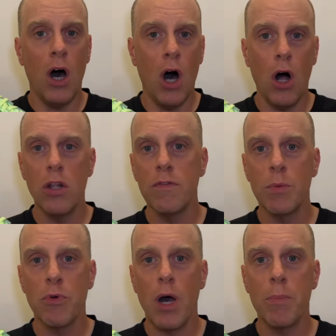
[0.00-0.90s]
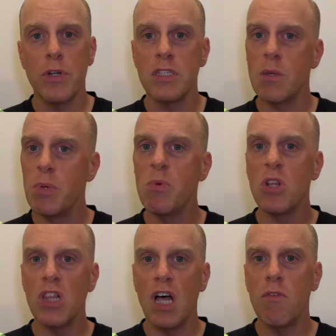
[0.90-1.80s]
All of the properties that people
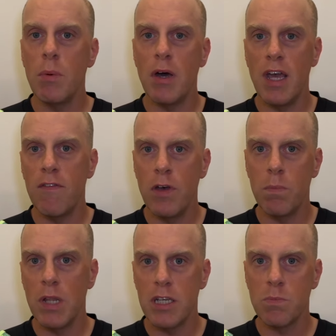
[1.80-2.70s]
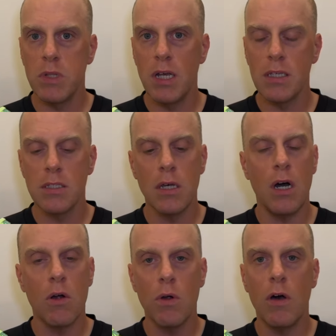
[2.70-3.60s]
love about FFBlast Plus
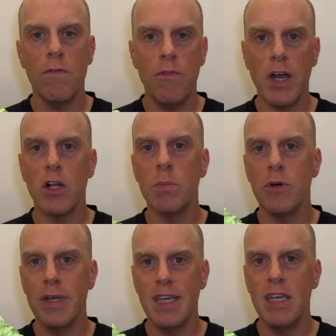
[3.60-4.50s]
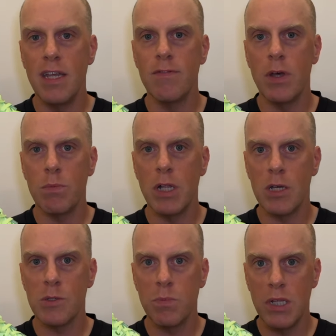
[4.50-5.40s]
are available in
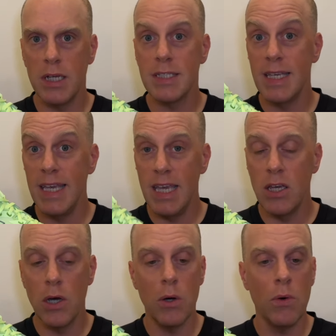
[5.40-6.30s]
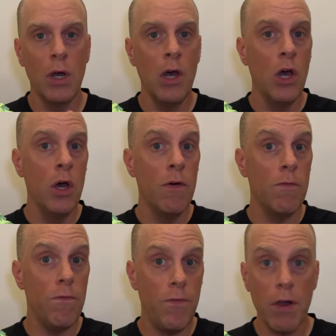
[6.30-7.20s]
FFBlast Plus Eco,
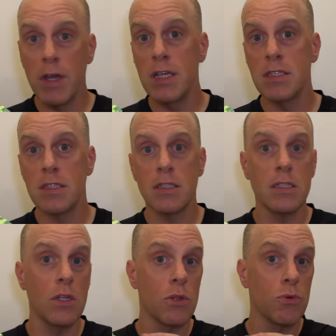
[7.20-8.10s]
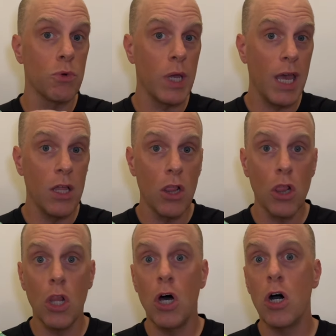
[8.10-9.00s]
very consistent through a
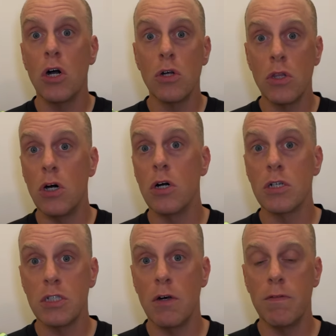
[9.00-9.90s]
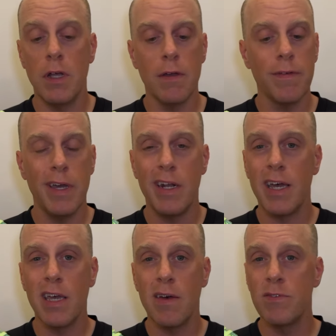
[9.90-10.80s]
long, long shelf life. And
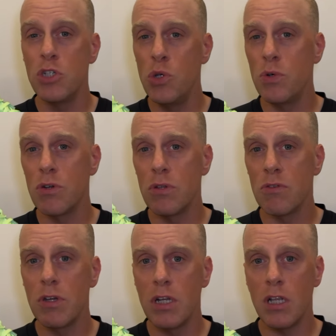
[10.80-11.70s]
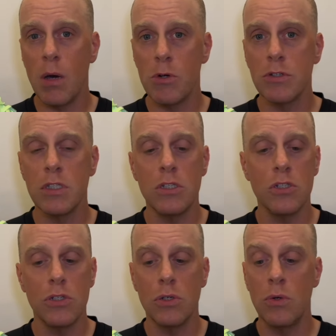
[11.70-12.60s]
I have 203 kilometers in this
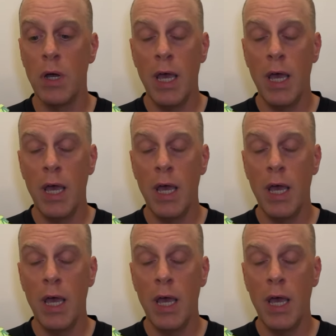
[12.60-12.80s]
shoe,